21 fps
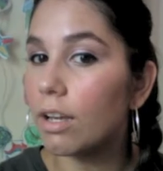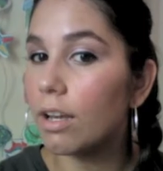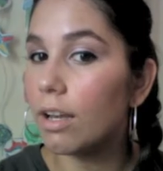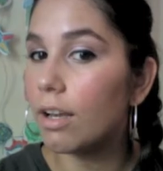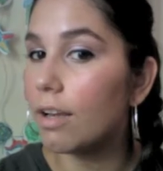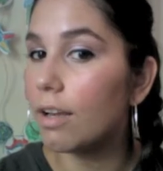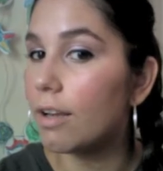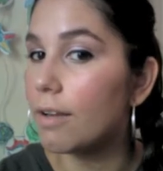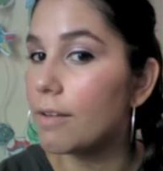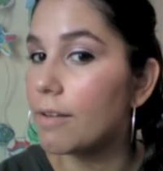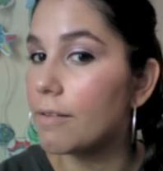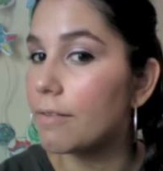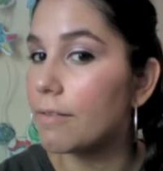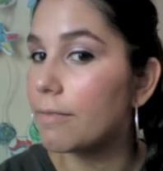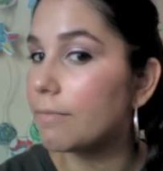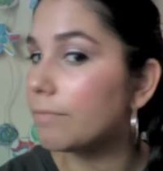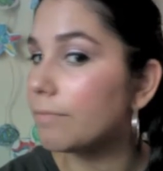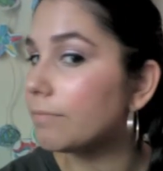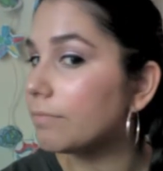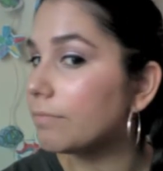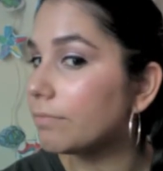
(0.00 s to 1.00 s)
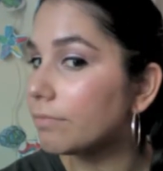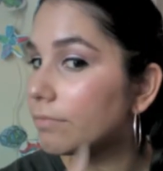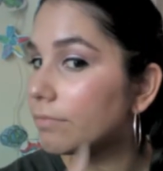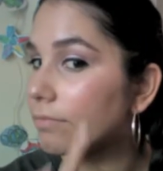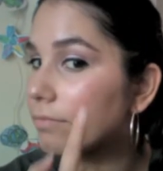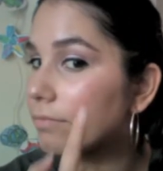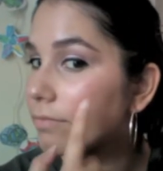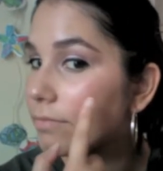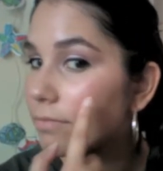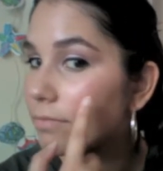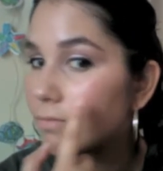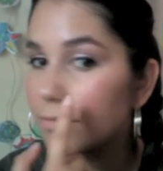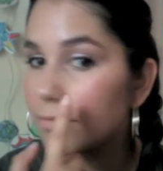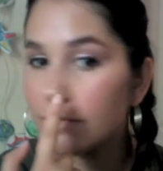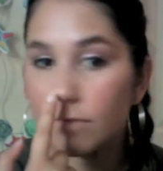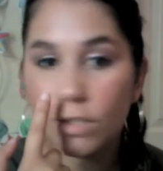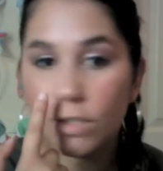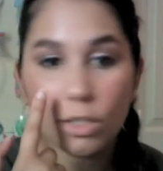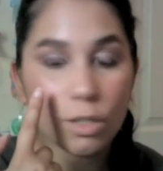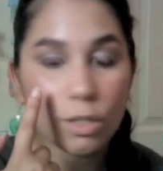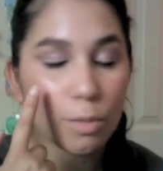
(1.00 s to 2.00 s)
Um,
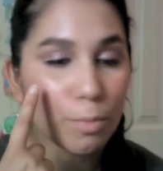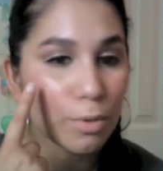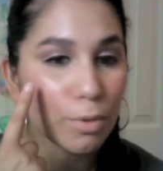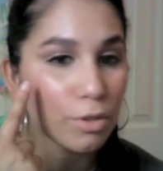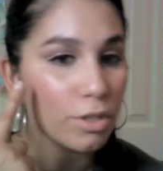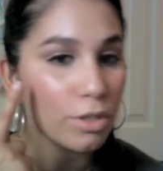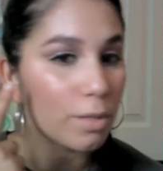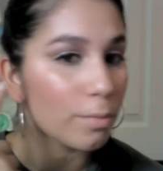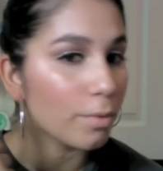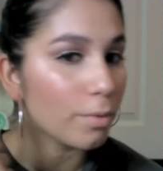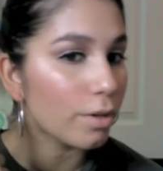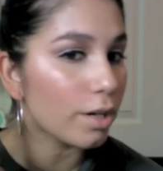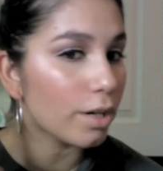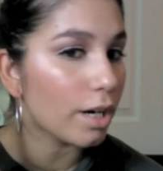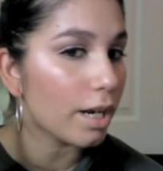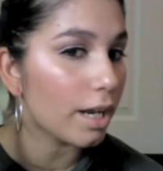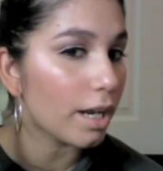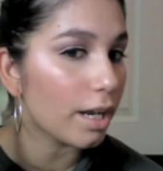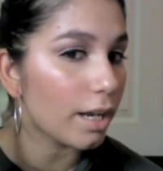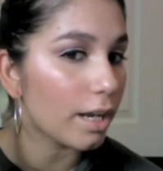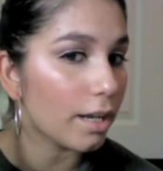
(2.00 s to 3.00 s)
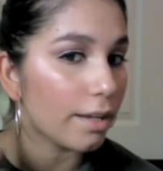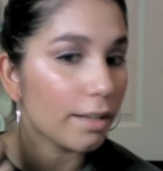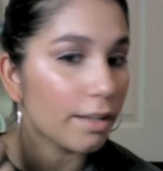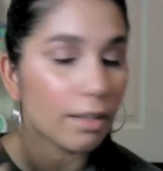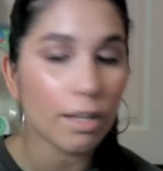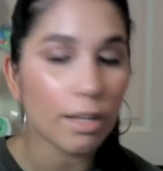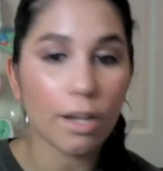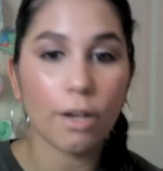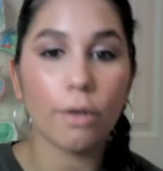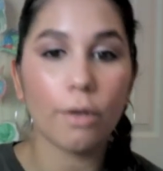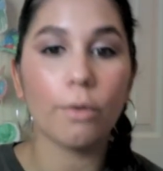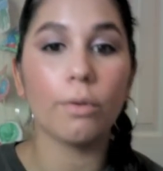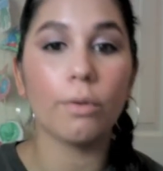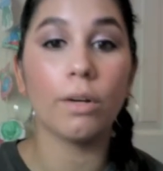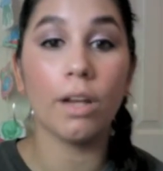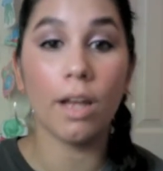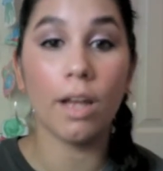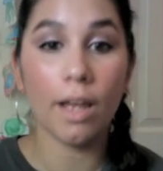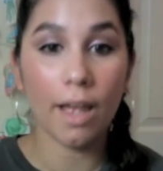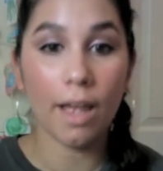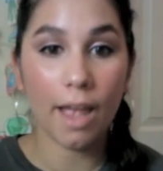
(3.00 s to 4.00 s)
super shimmery glow
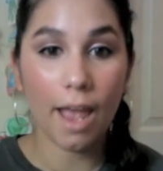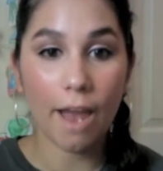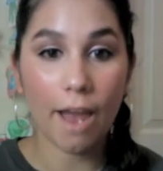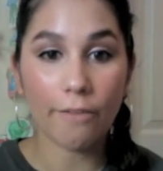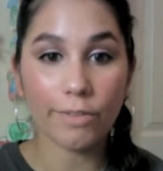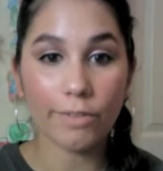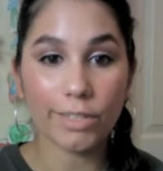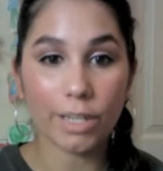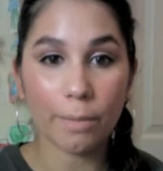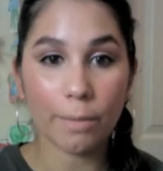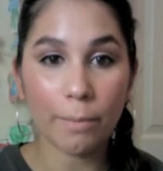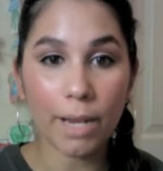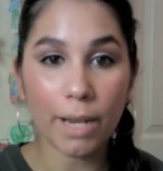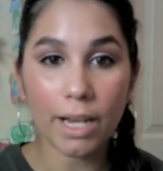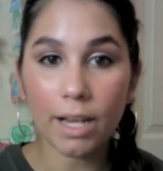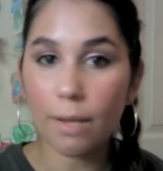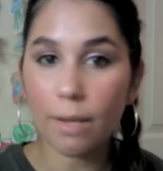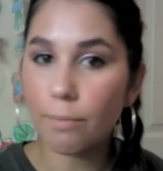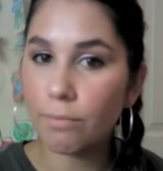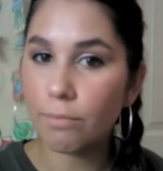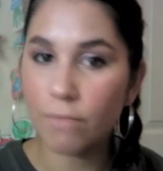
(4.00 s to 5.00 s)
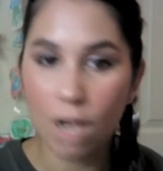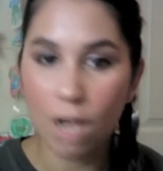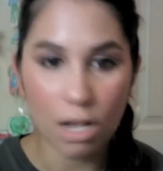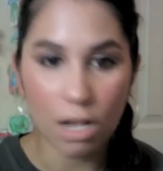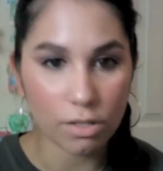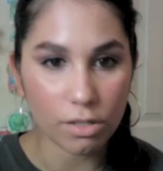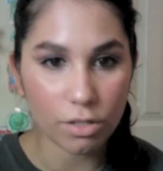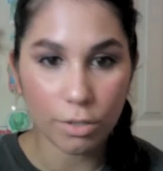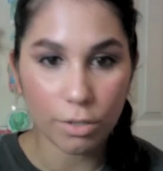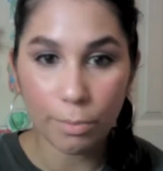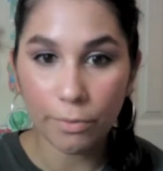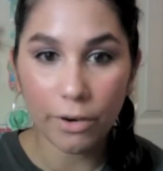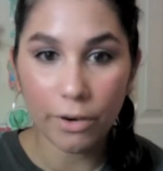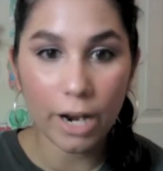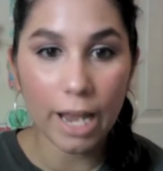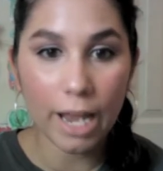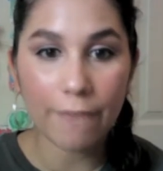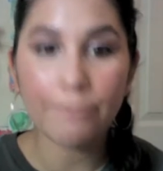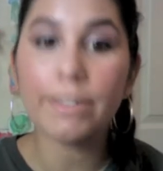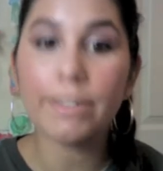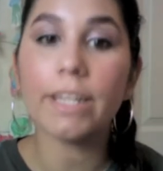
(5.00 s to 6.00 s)
everyday makeup, not super
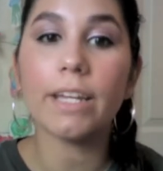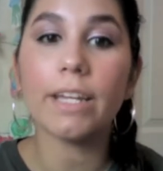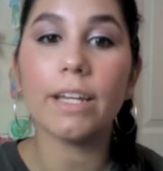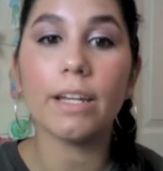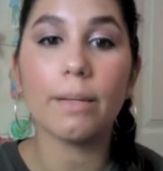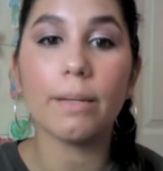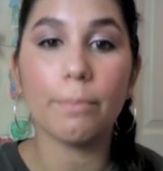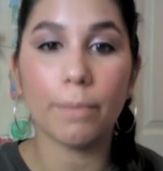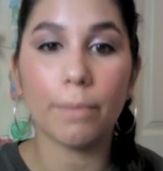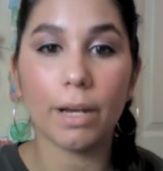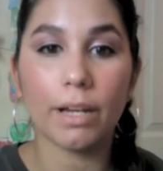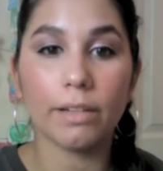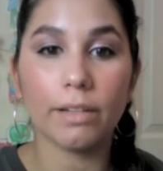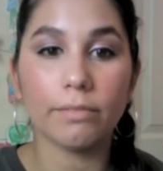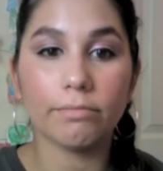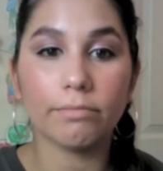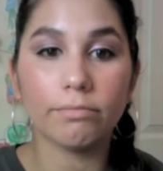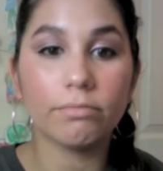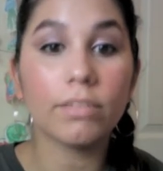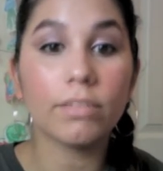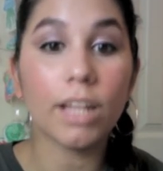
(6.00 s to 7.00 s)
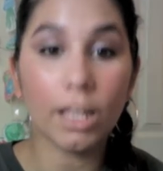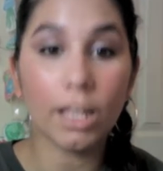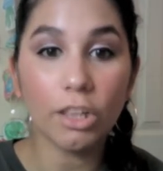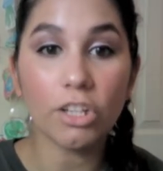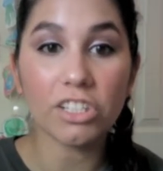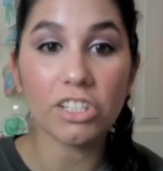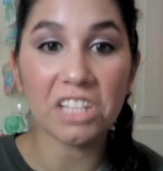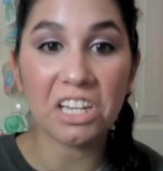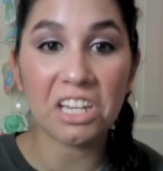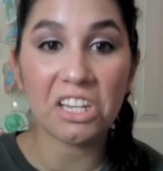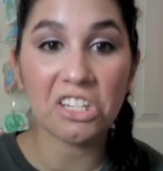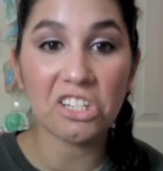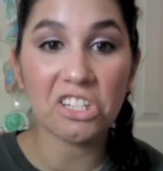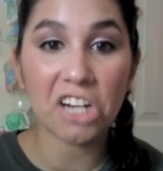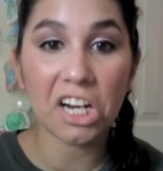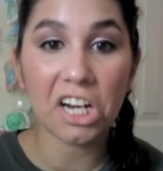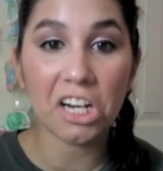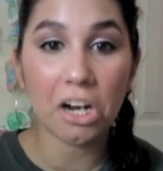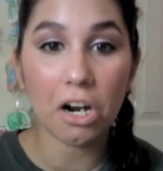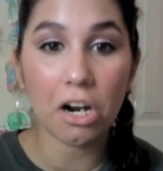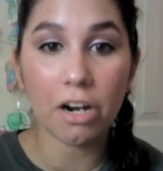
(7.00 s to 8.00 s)
heavy, but it looks like you
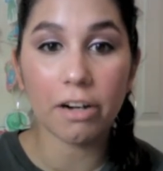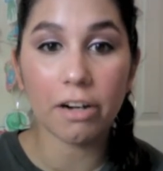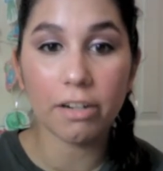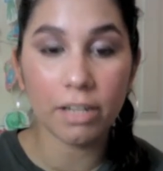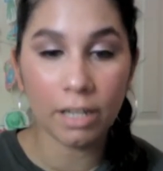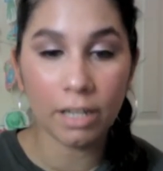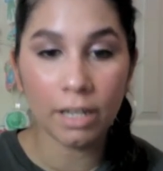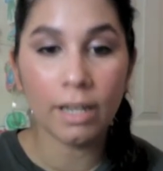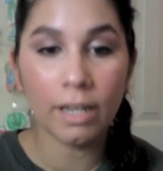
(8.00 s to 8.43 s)
tried hard.